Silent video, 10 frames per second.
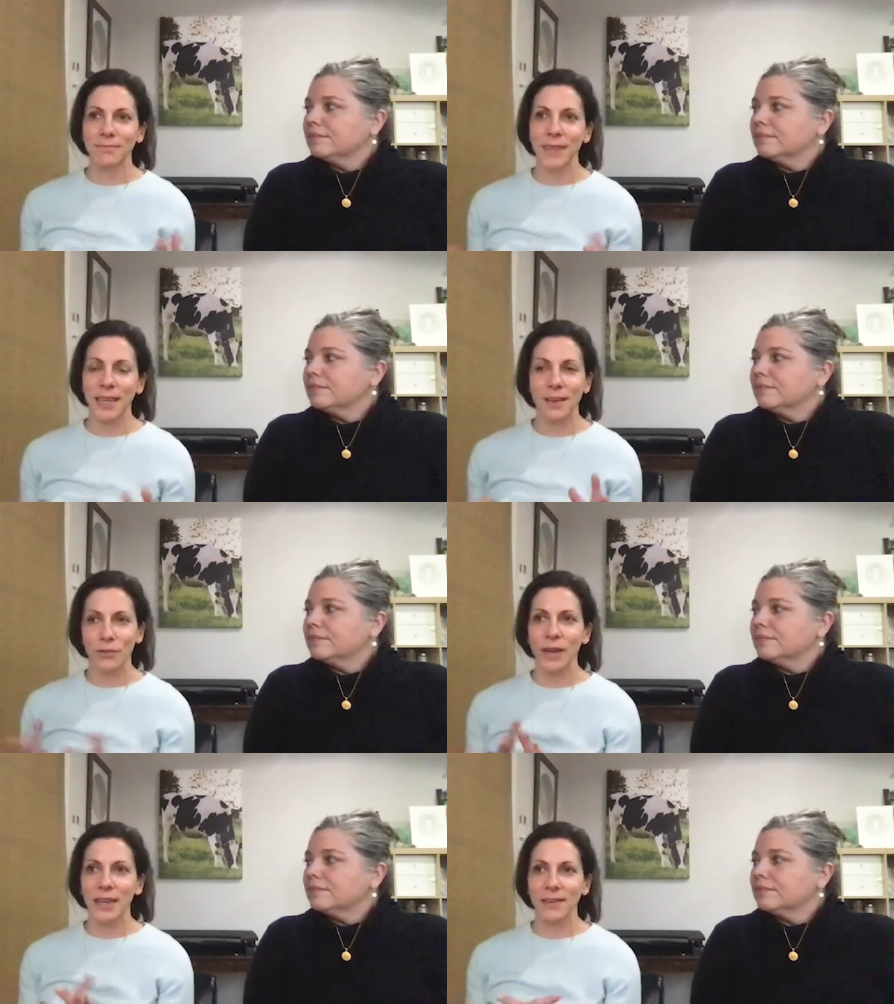Speaker 1: like a
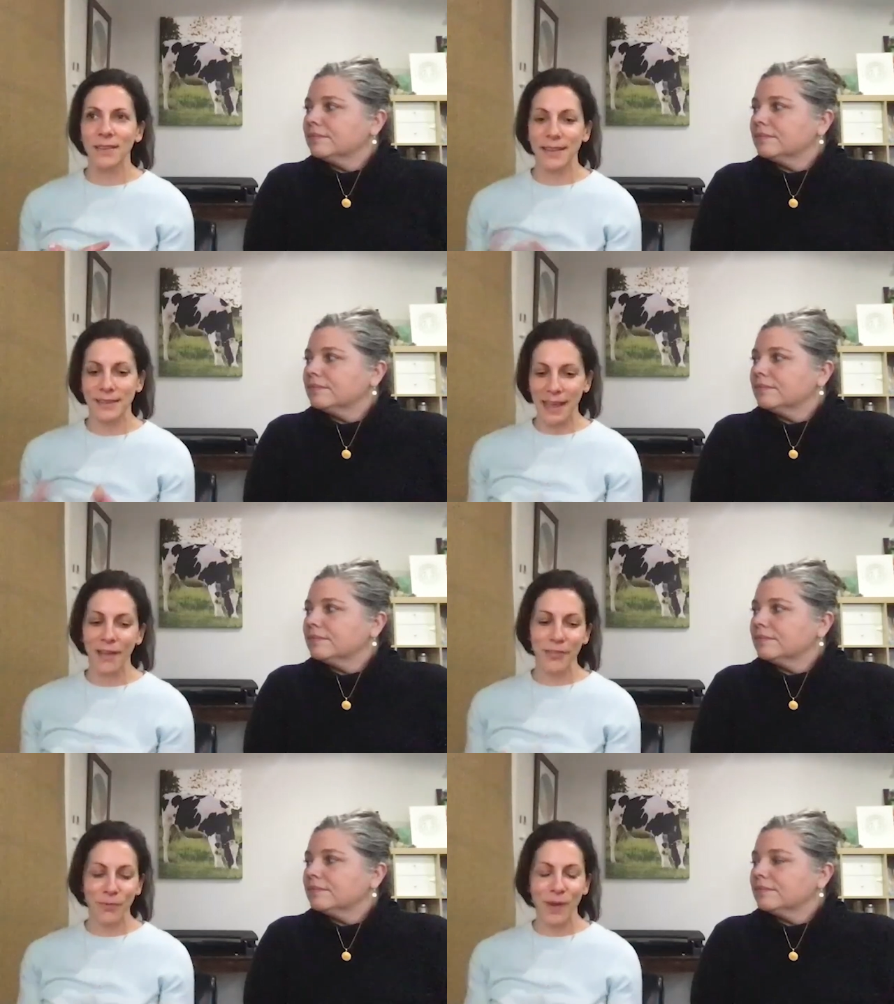great, it's
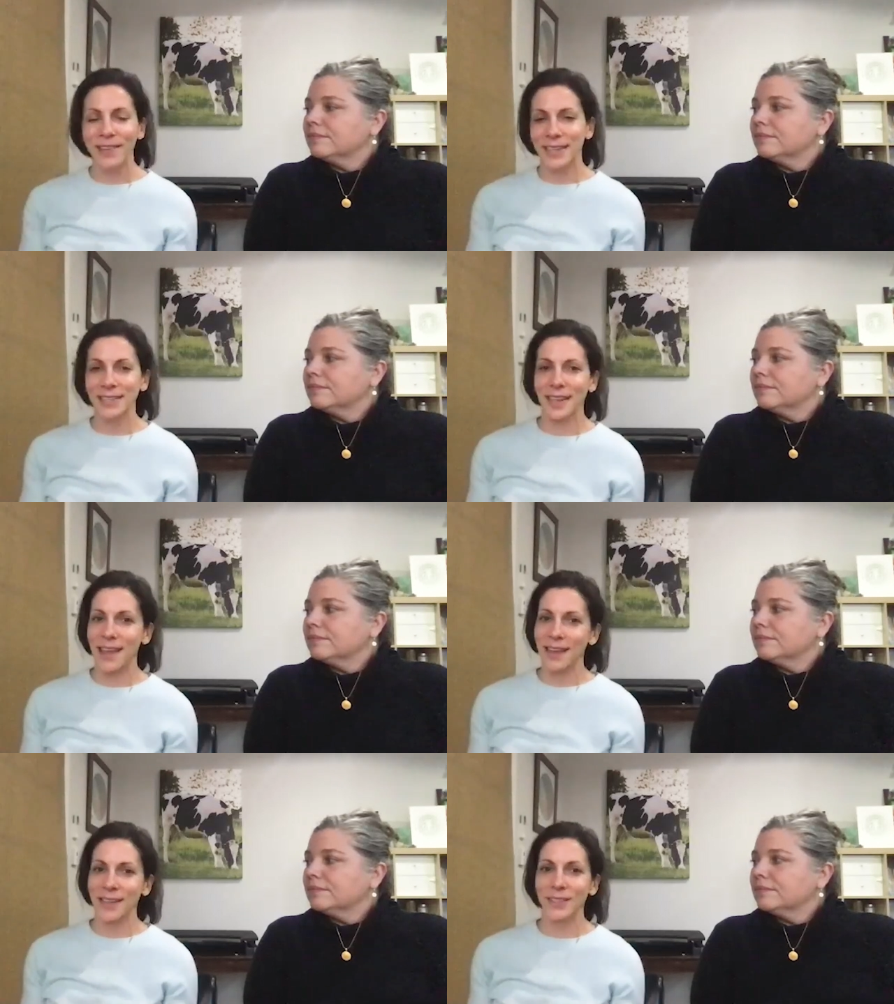health, wellness,
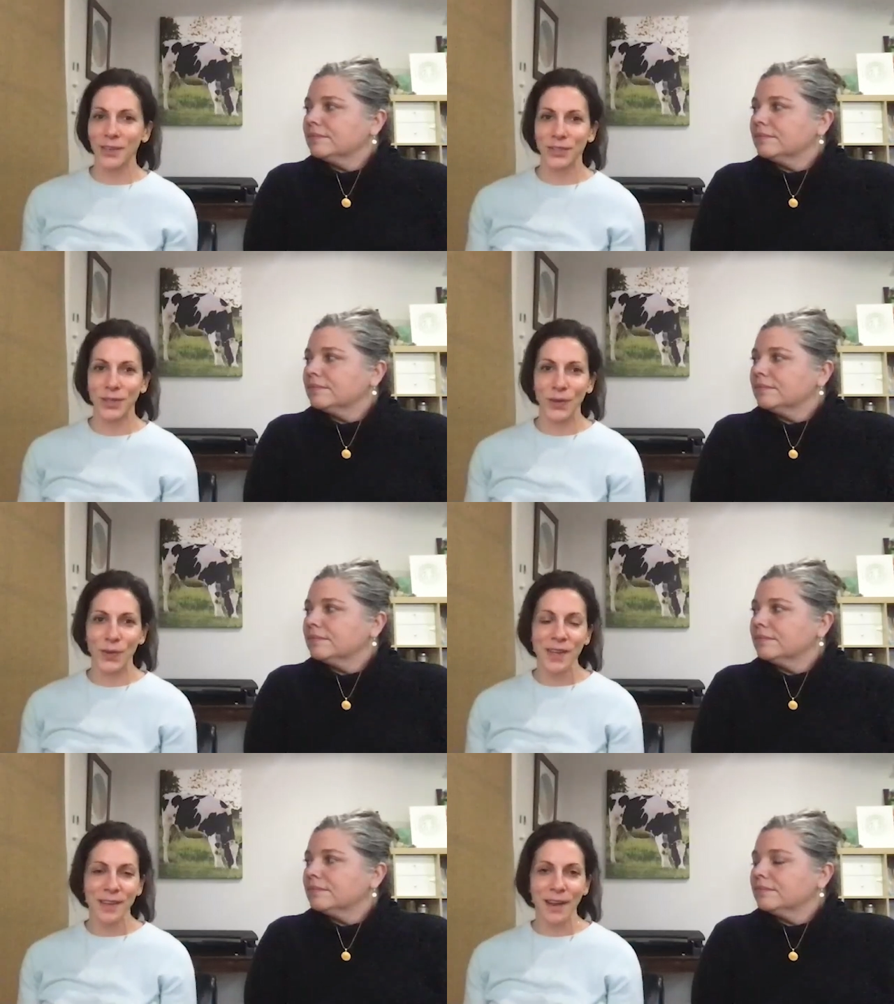and also
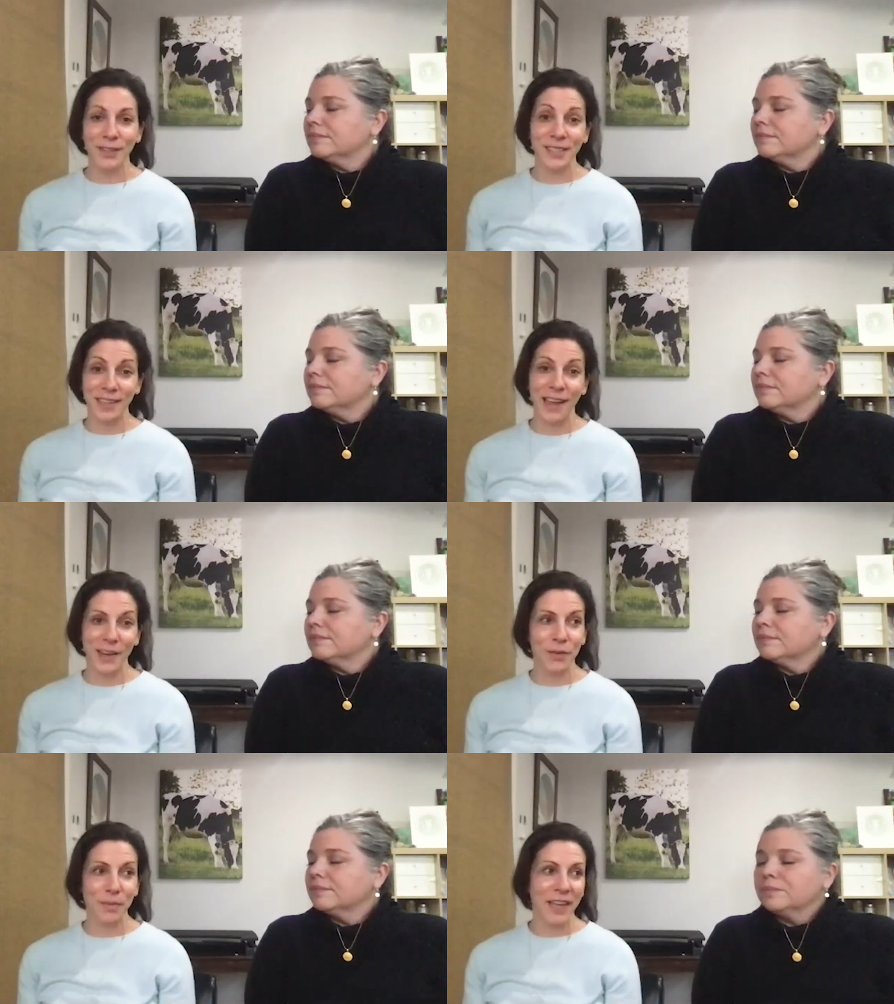our desire
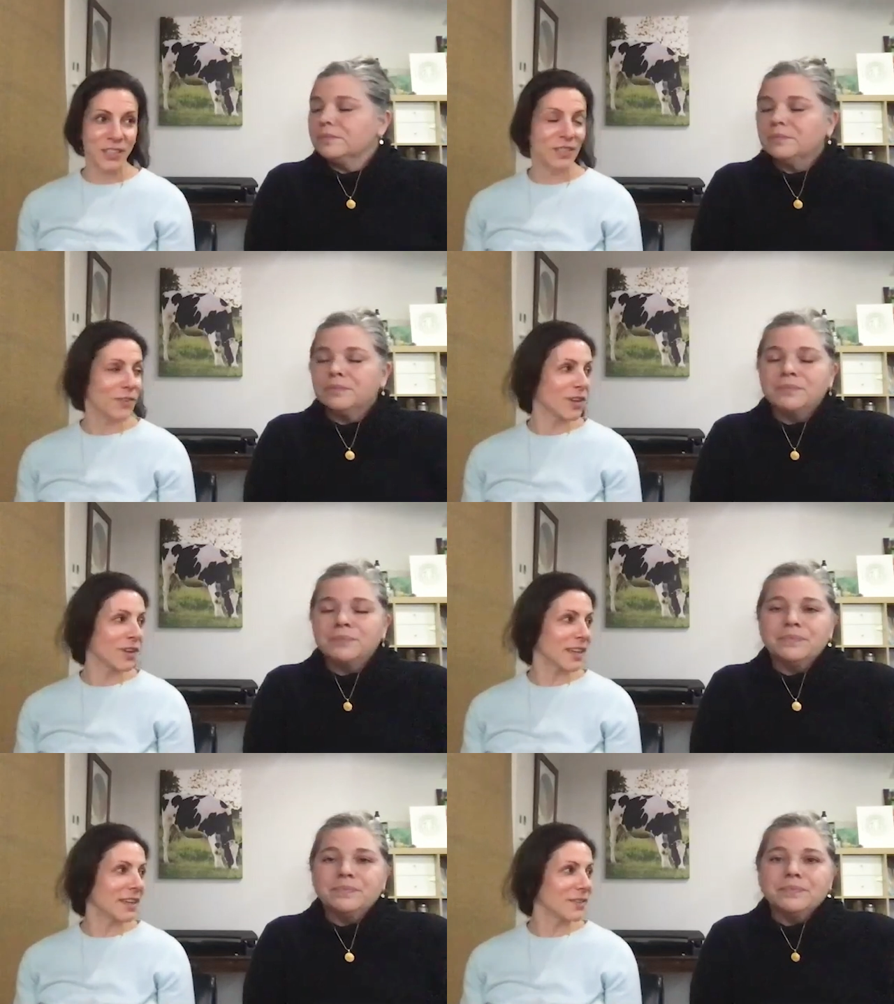and passion for
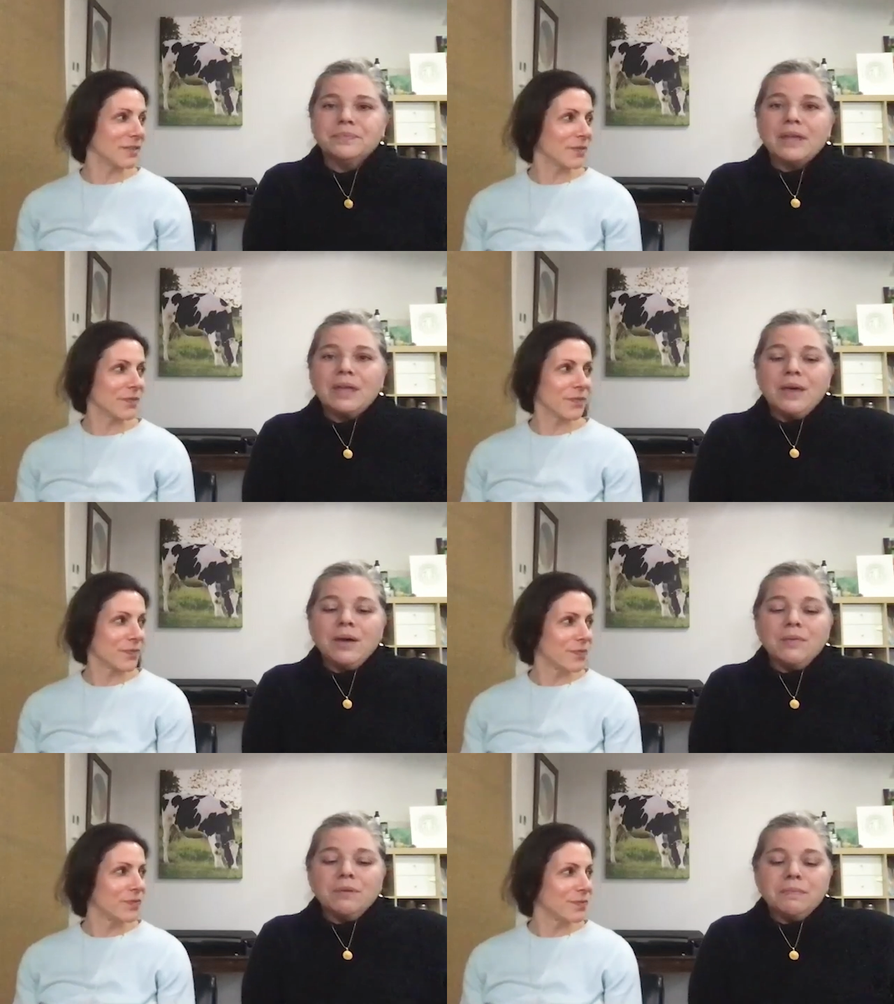cooking.
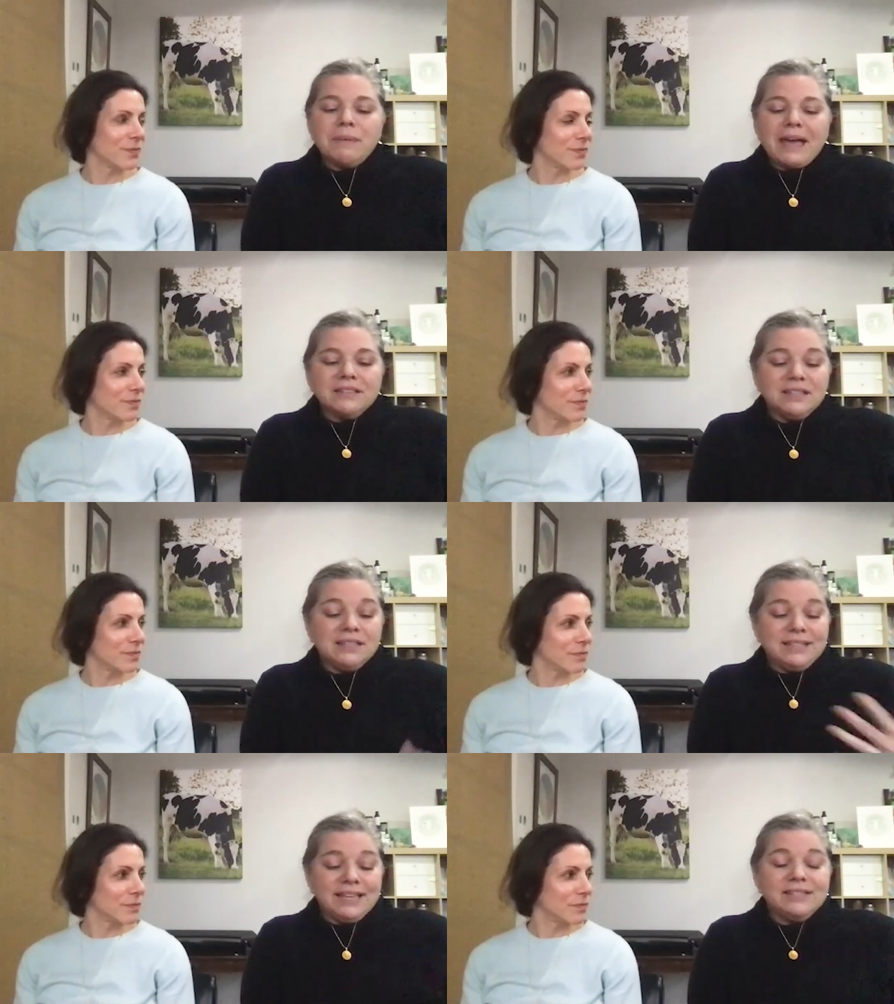
Speaker 2: But back to the
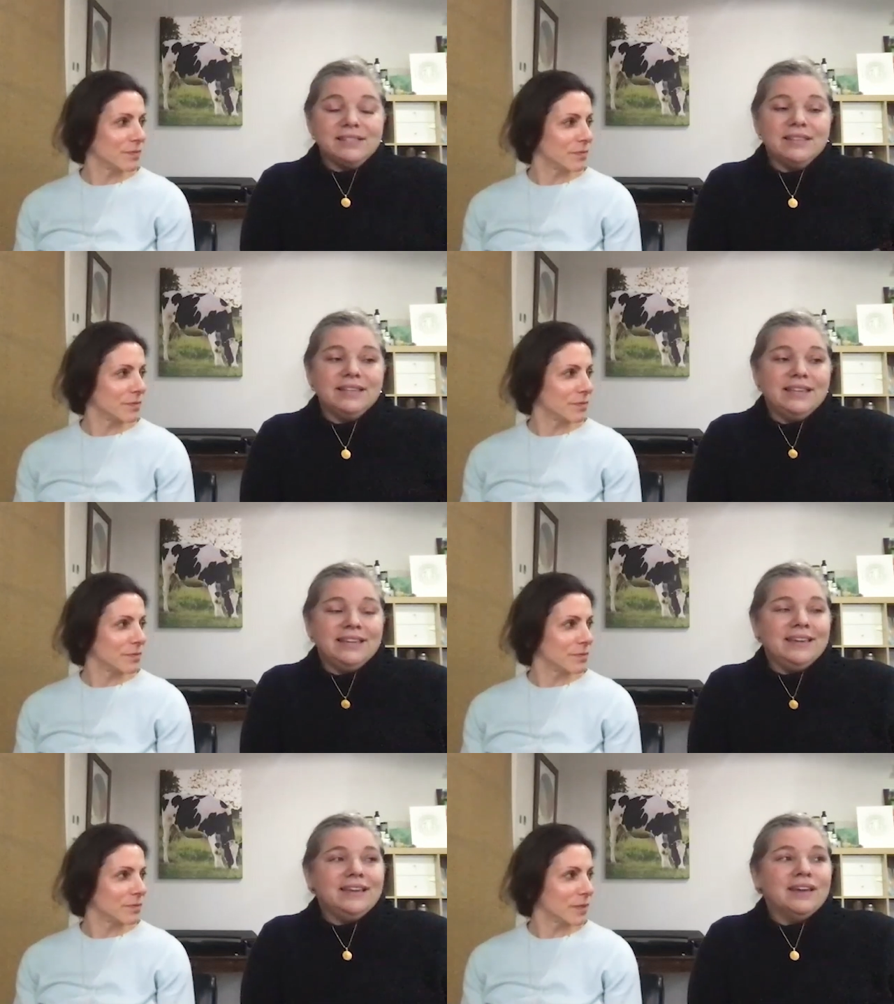taste of the
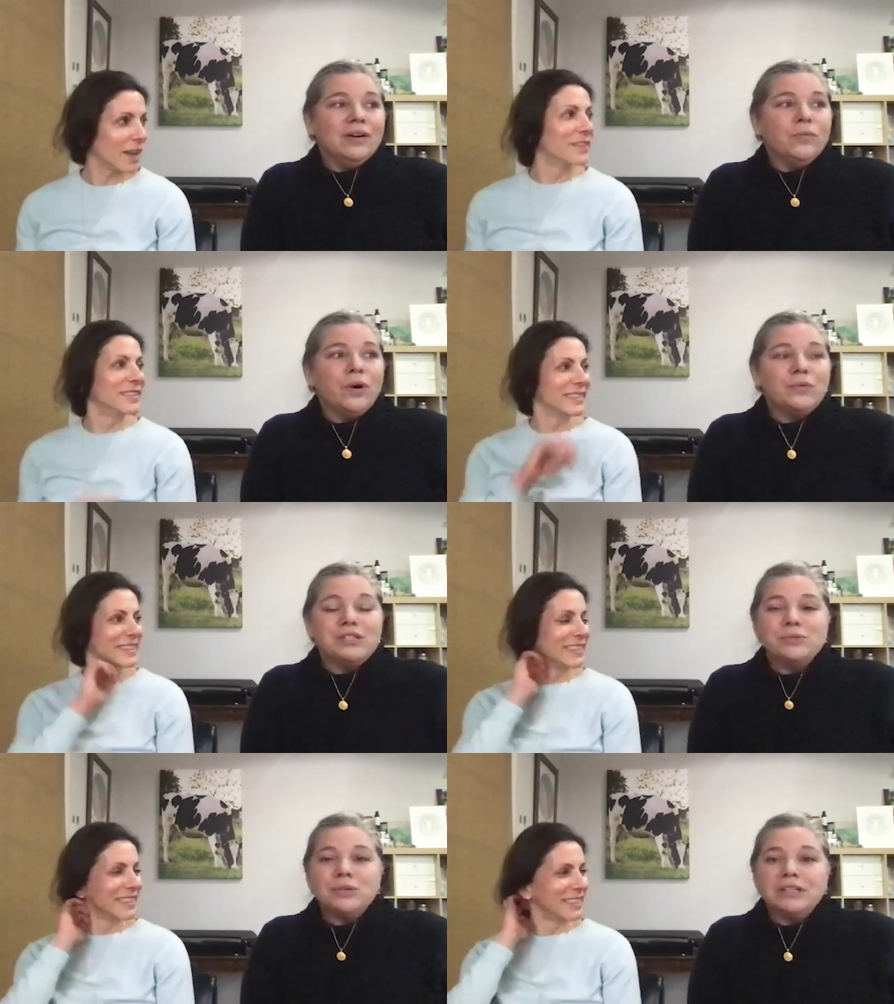ghee, what
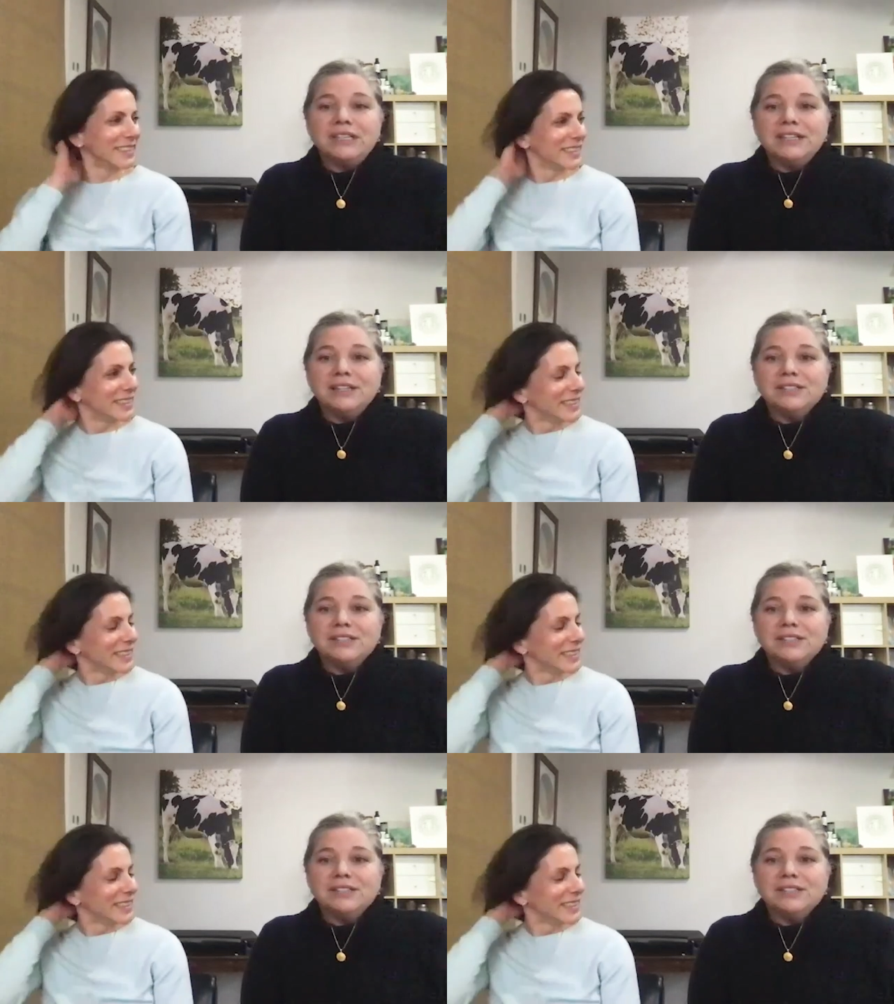was really